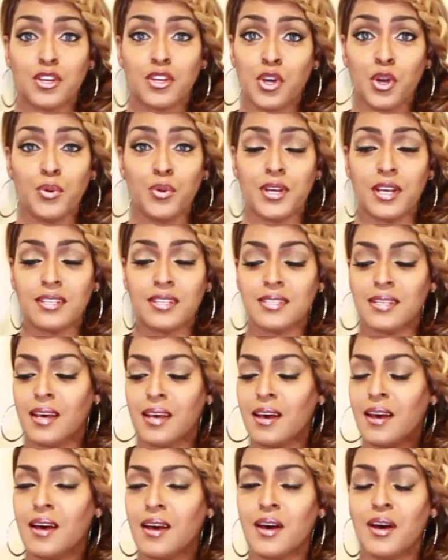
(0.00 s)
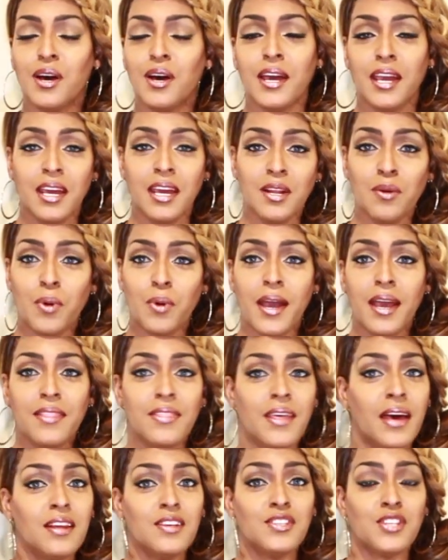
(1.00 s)
Curious. Anyway,
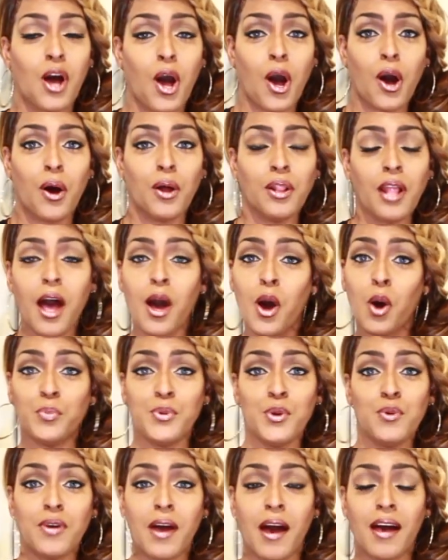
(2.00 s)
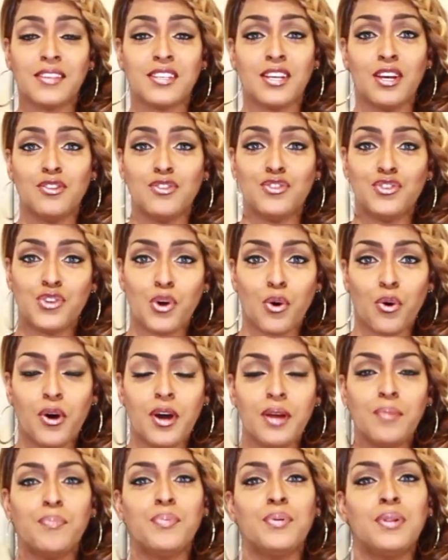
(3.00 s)
that is all. I hope you guys
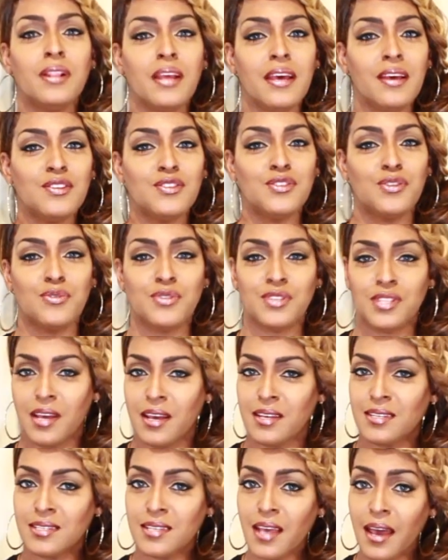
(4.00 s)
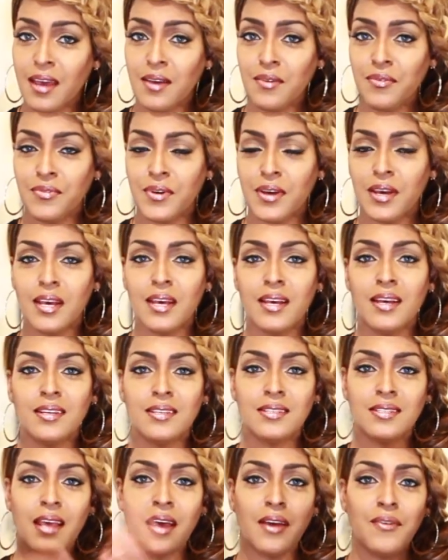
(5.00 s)
enjoyed. Please do stay safe,
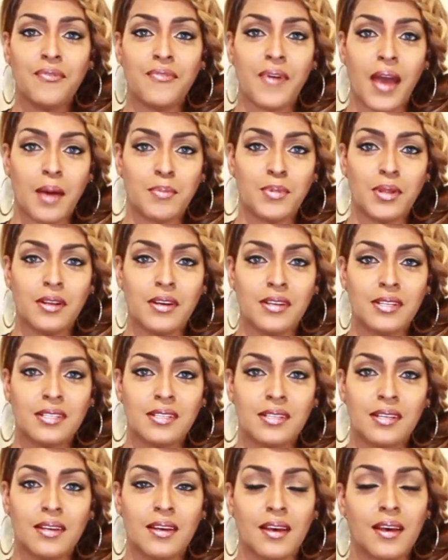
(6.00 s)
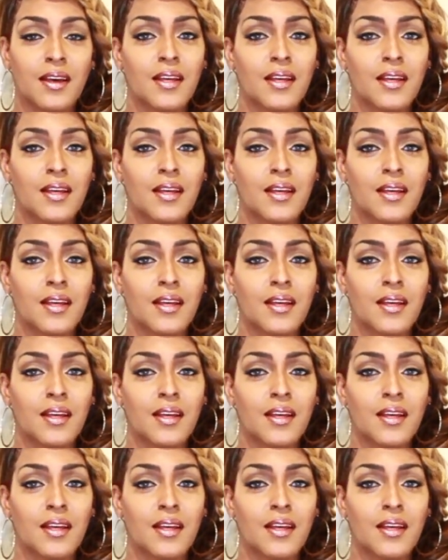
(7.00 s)
stay fabulous.